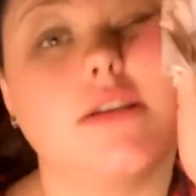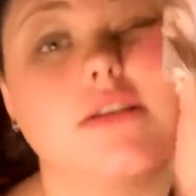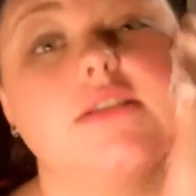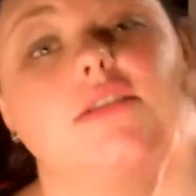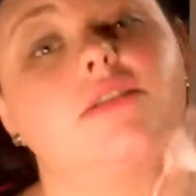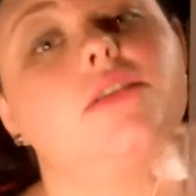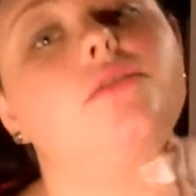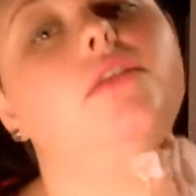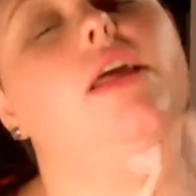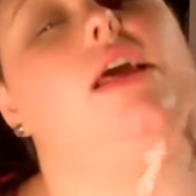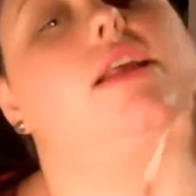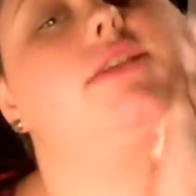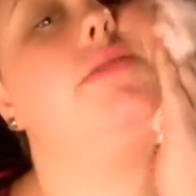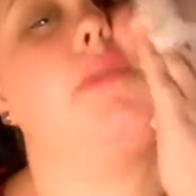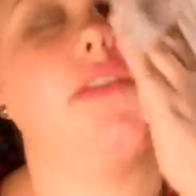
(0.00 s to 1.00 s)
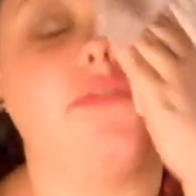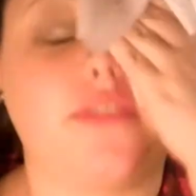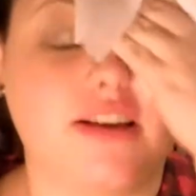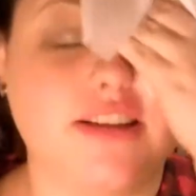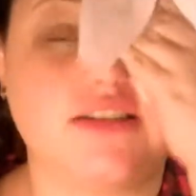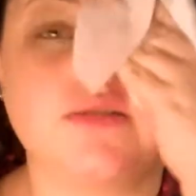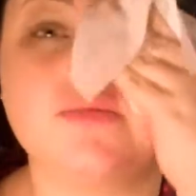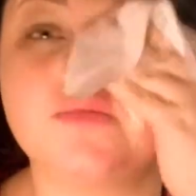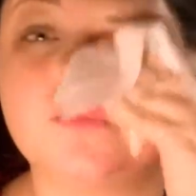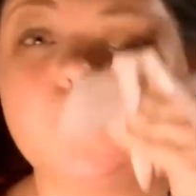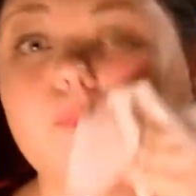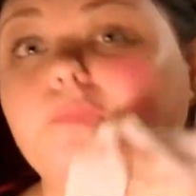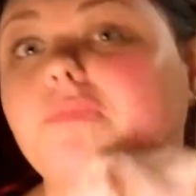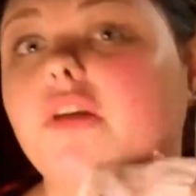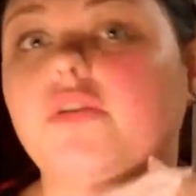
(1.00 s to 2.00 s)
so that is my face
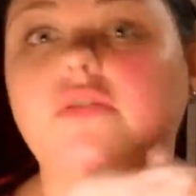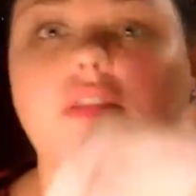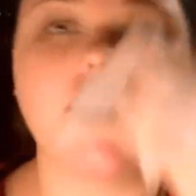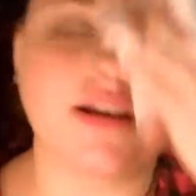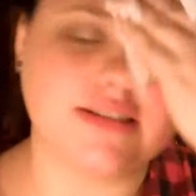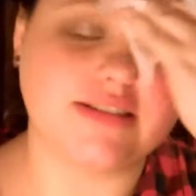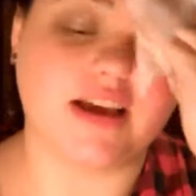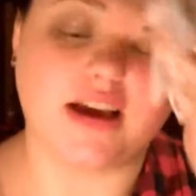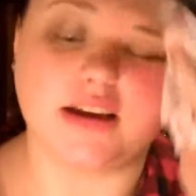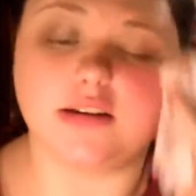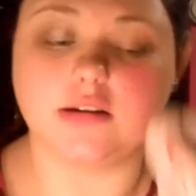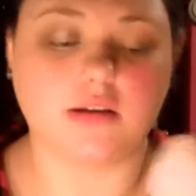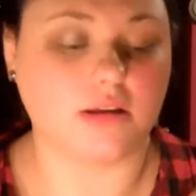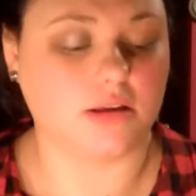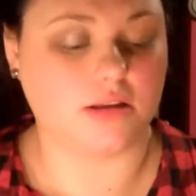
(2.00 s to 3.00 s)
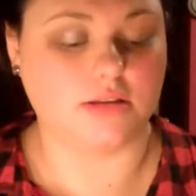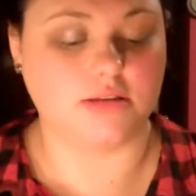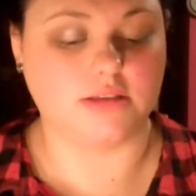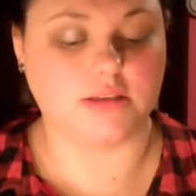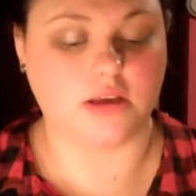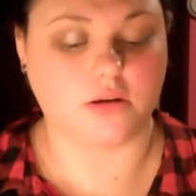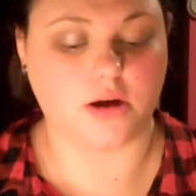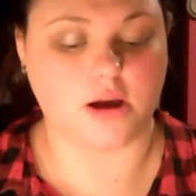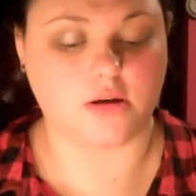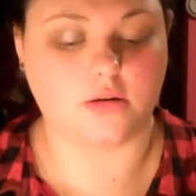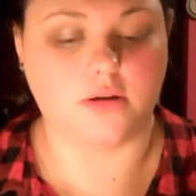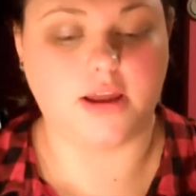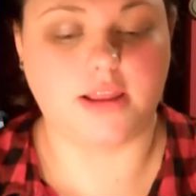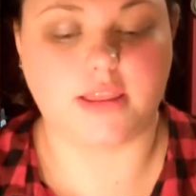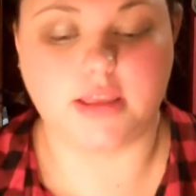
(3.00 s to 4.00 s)
on that side. And so
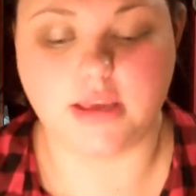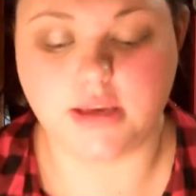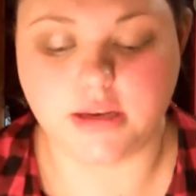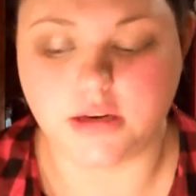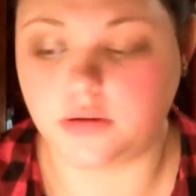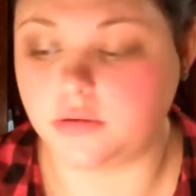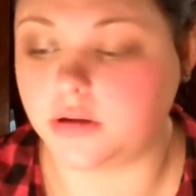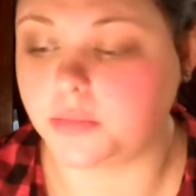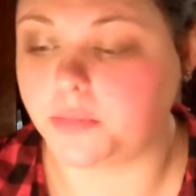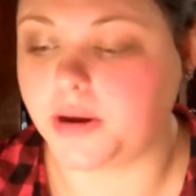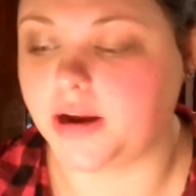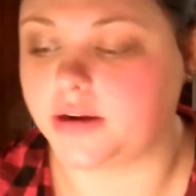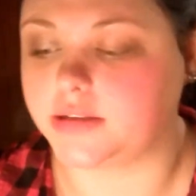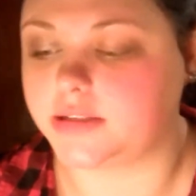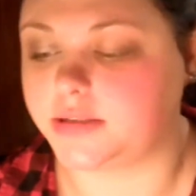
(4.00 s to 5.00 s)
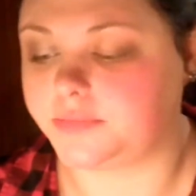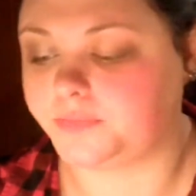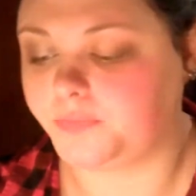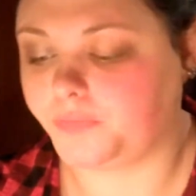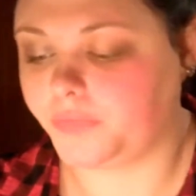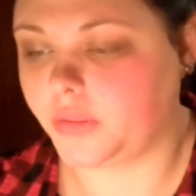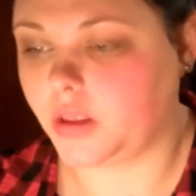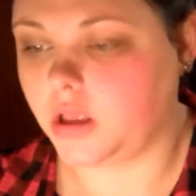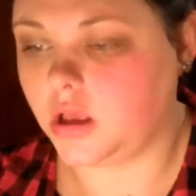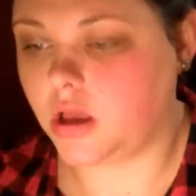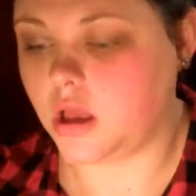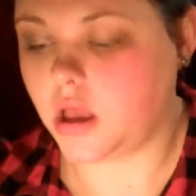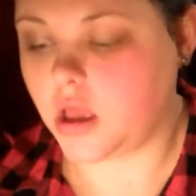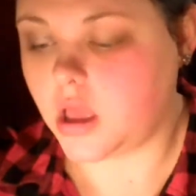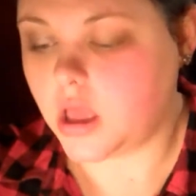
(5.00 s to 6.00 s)
I'll, at the end, do a comparison.
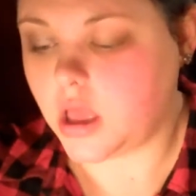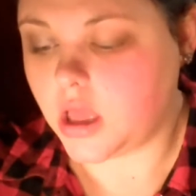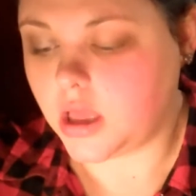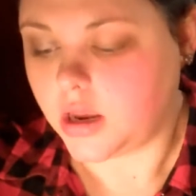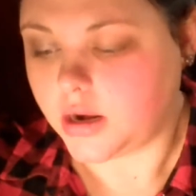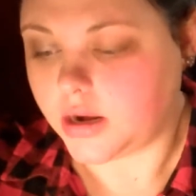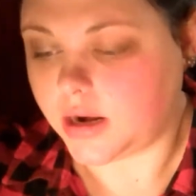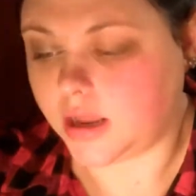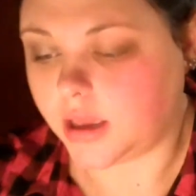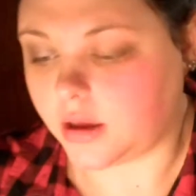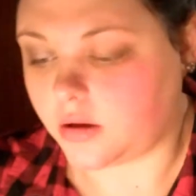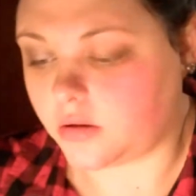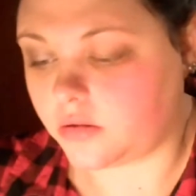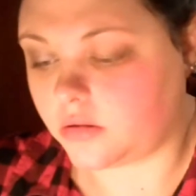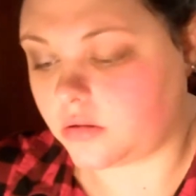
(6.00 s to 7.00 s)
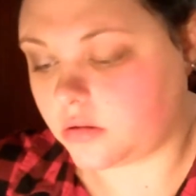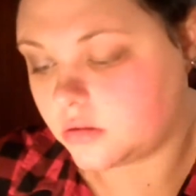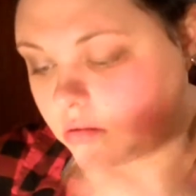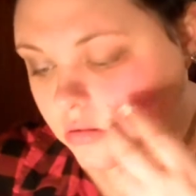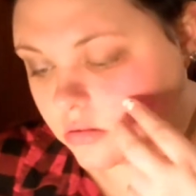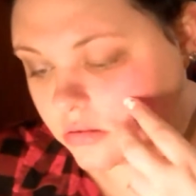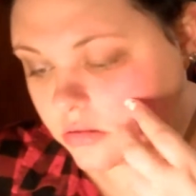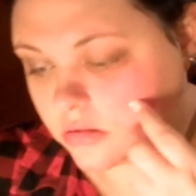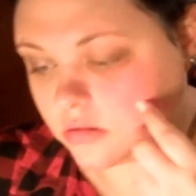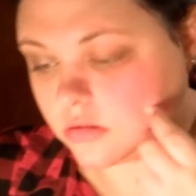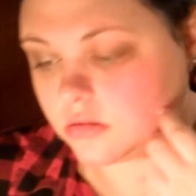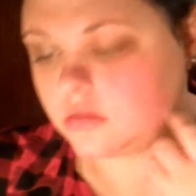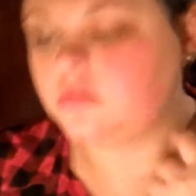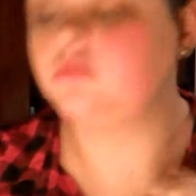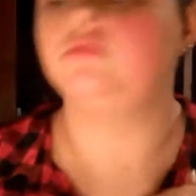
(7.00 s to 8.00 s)
Now,
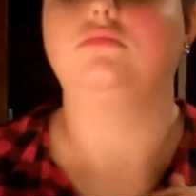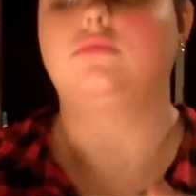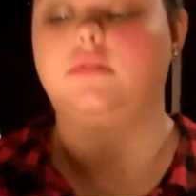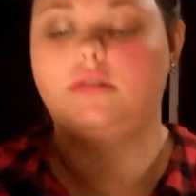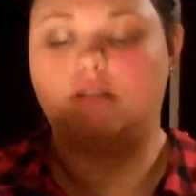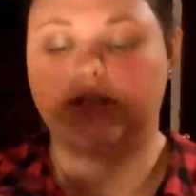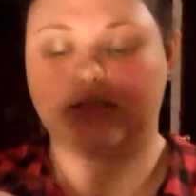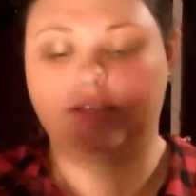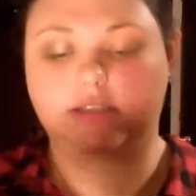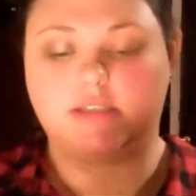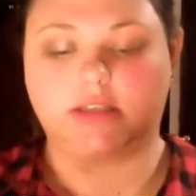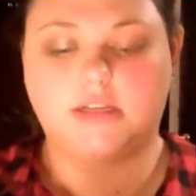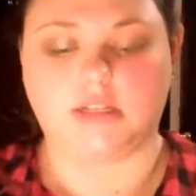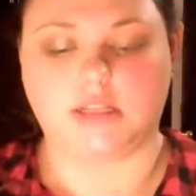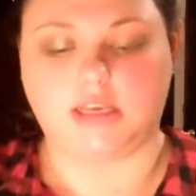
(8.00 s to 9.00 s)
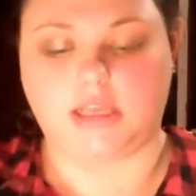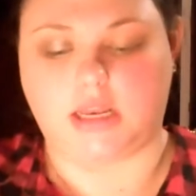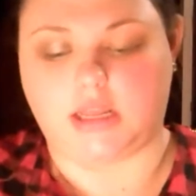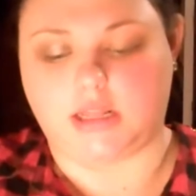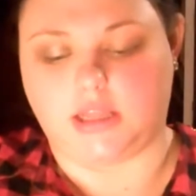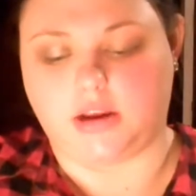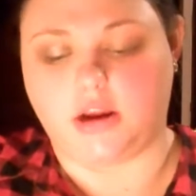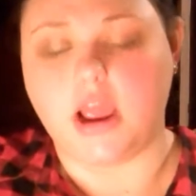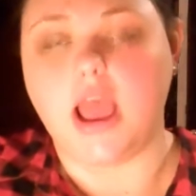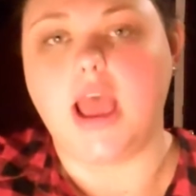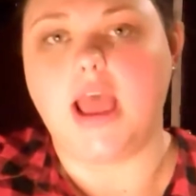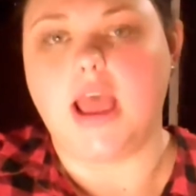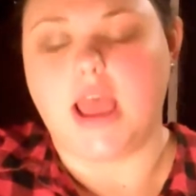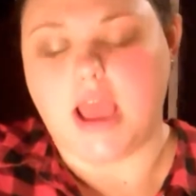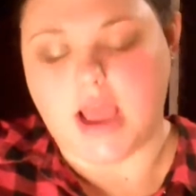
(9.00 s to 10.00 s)
this is the clean clear.
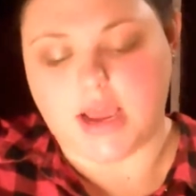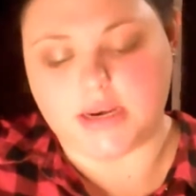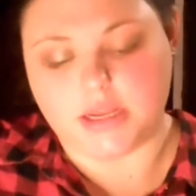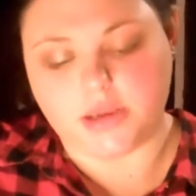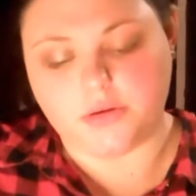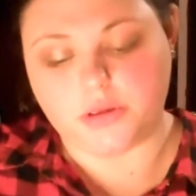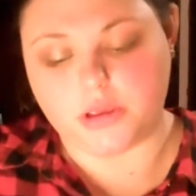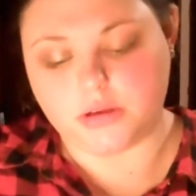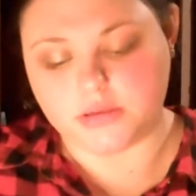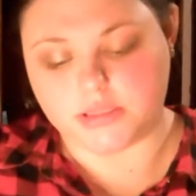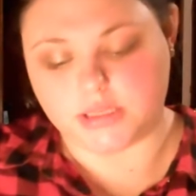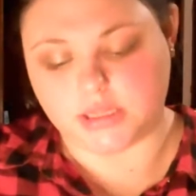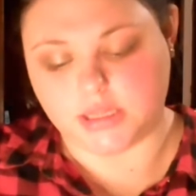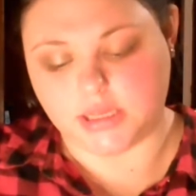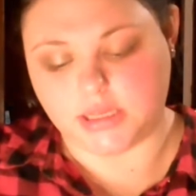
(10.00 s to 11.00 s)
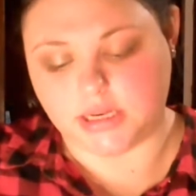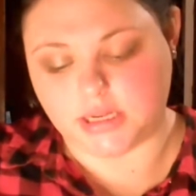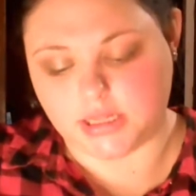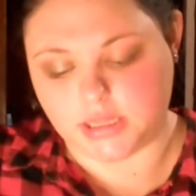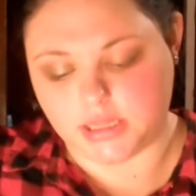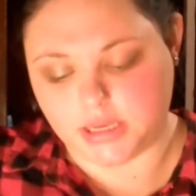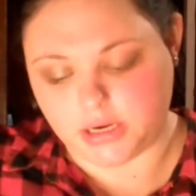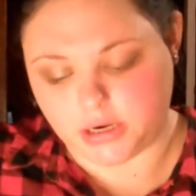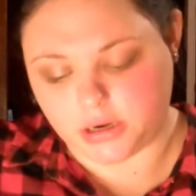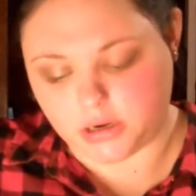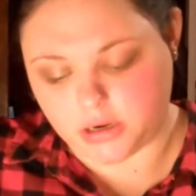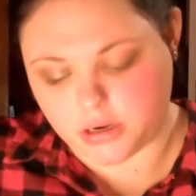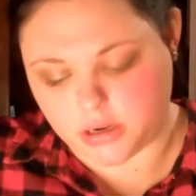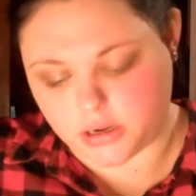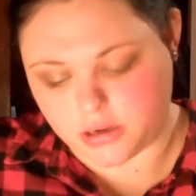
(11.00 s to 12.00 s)
I do use the Clean and
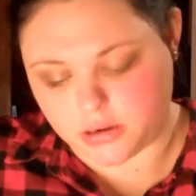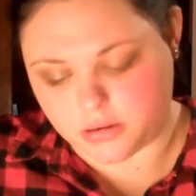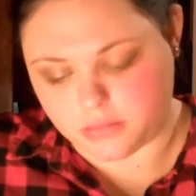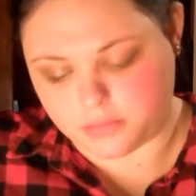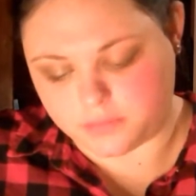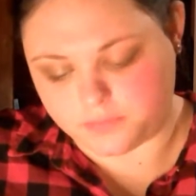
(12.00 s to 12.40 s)
Clear, um,